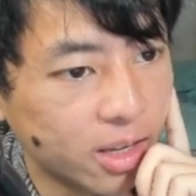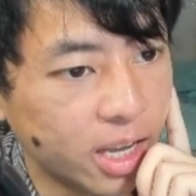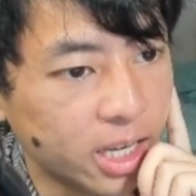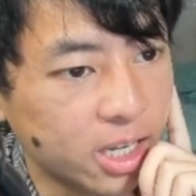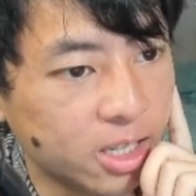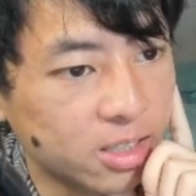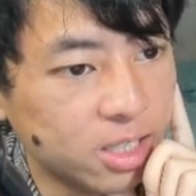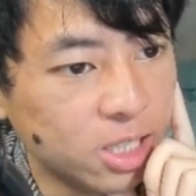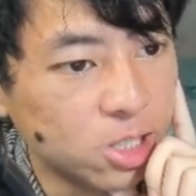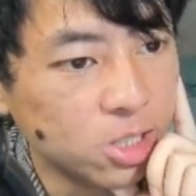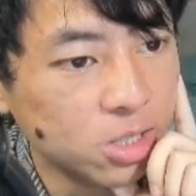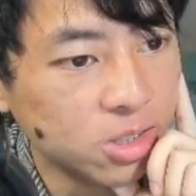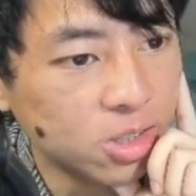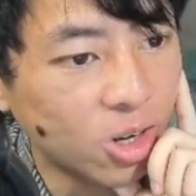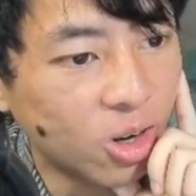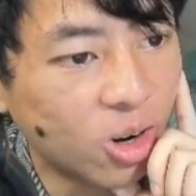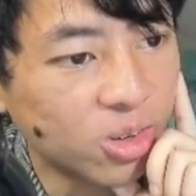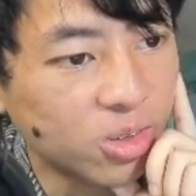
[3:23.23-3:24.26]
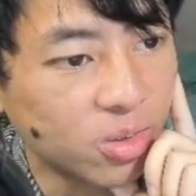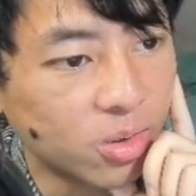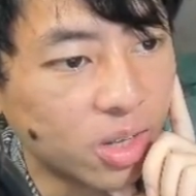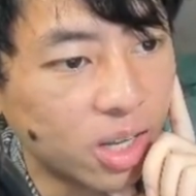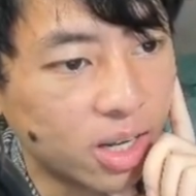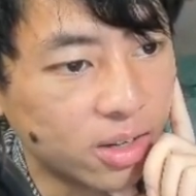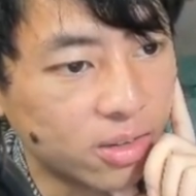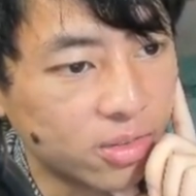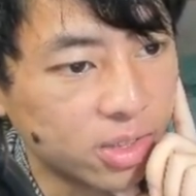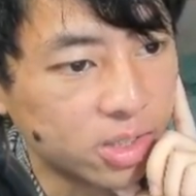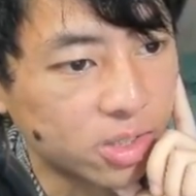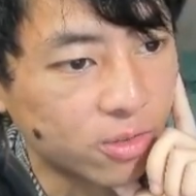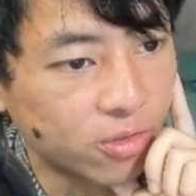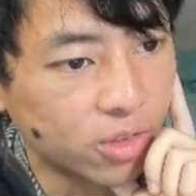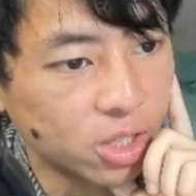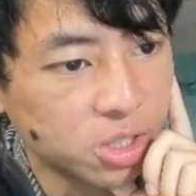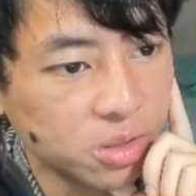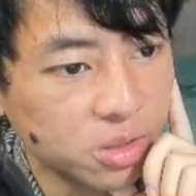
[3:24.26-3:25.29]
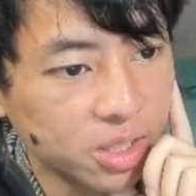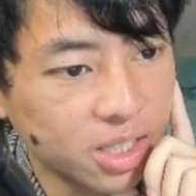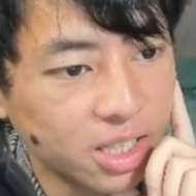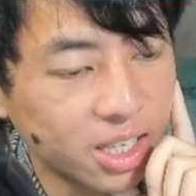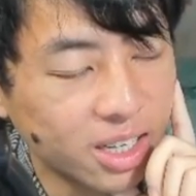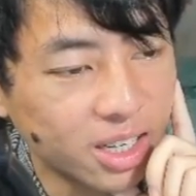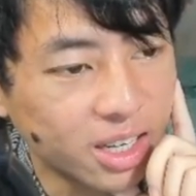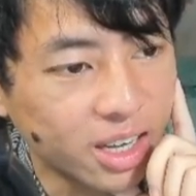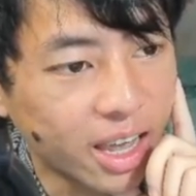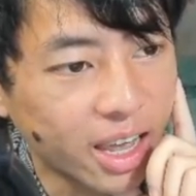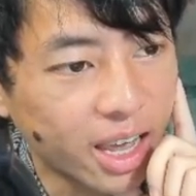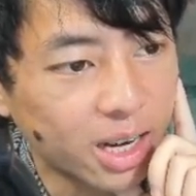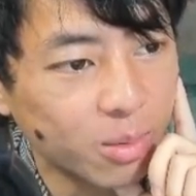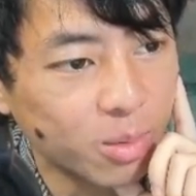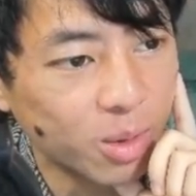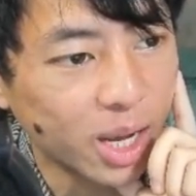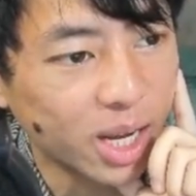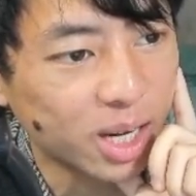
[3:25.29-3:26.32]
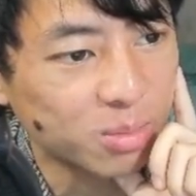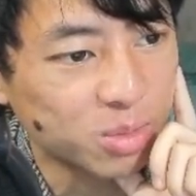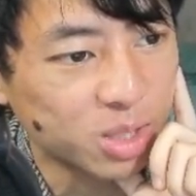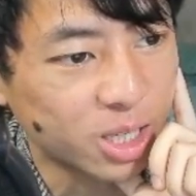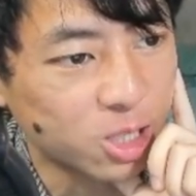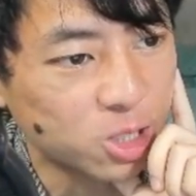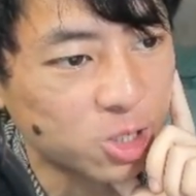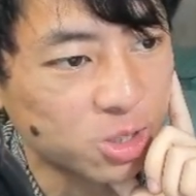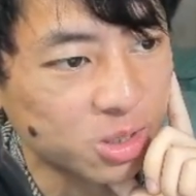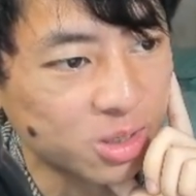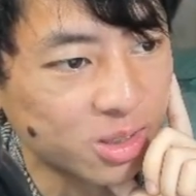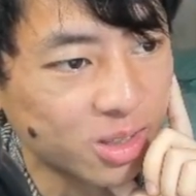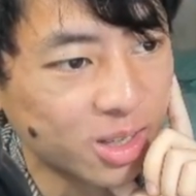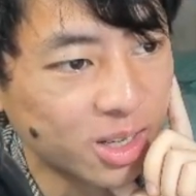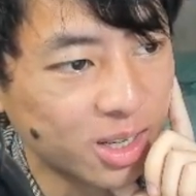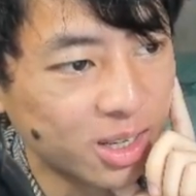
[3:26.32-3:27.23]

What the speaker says: A Condition Called Love is officially getting an anime adaptation.